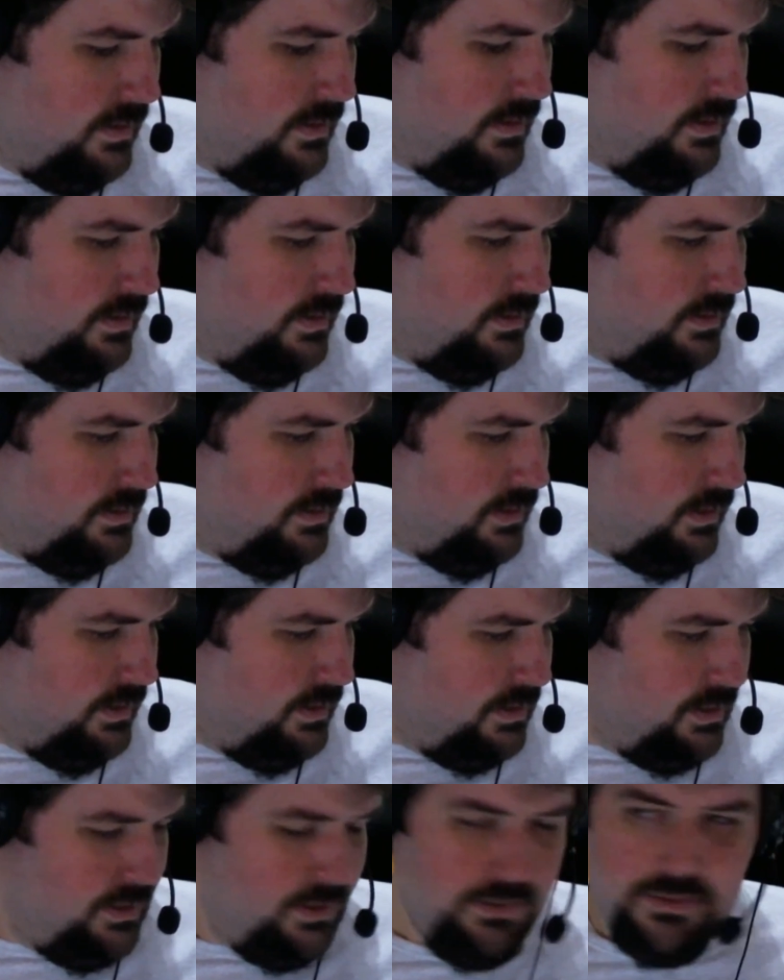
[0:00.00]
This does
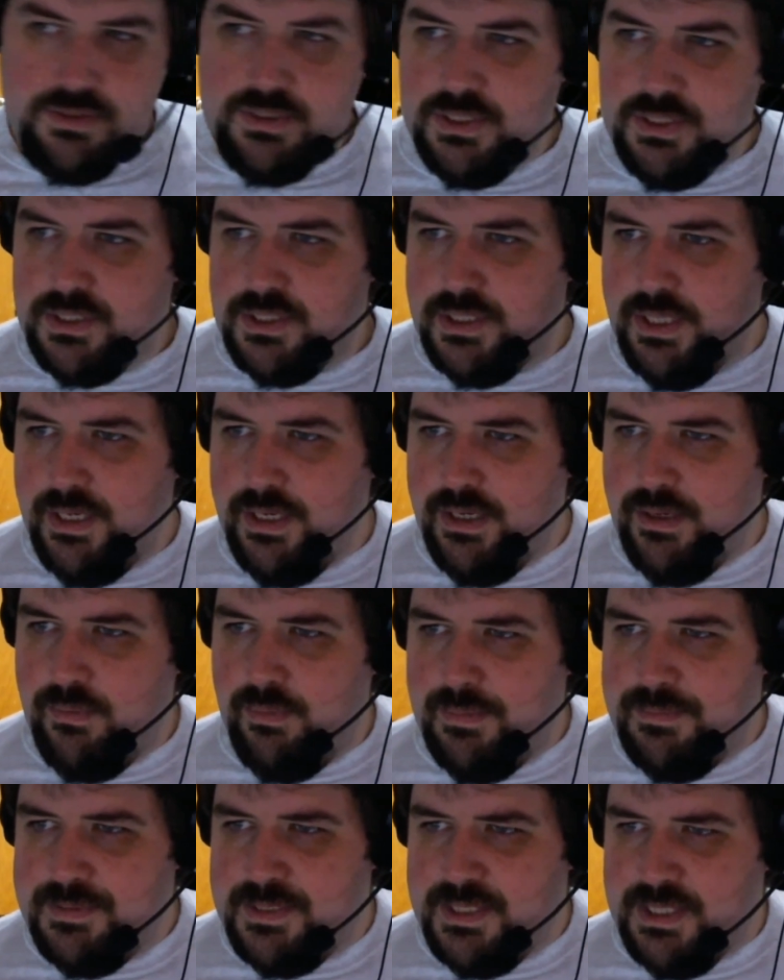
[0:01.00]
still just say
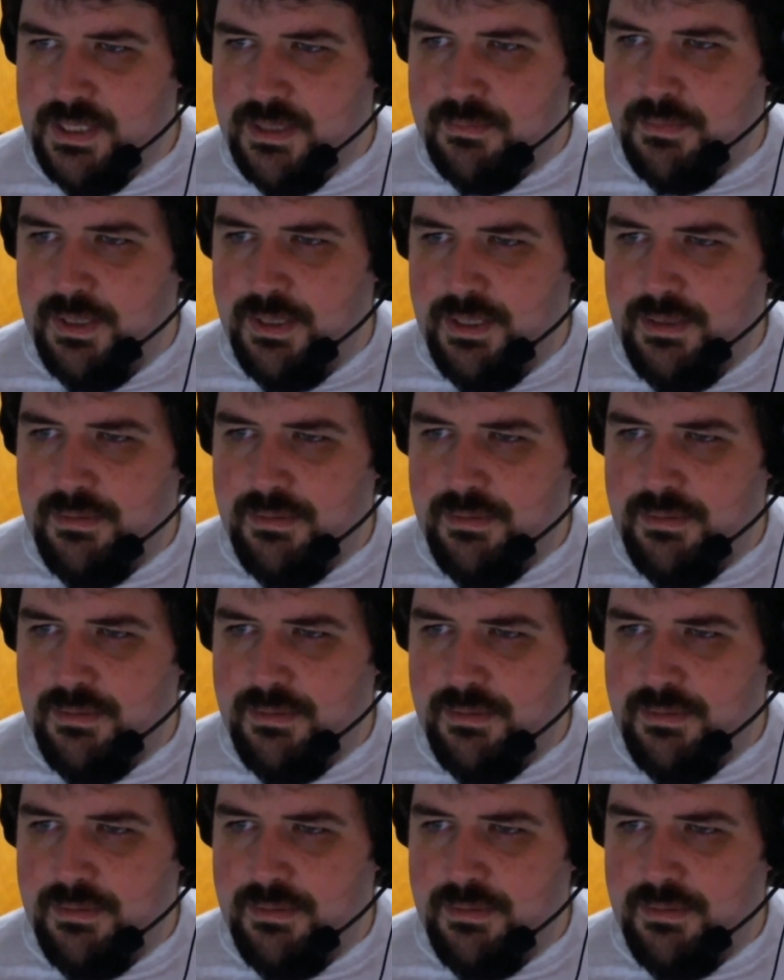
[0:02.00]
WebCMD.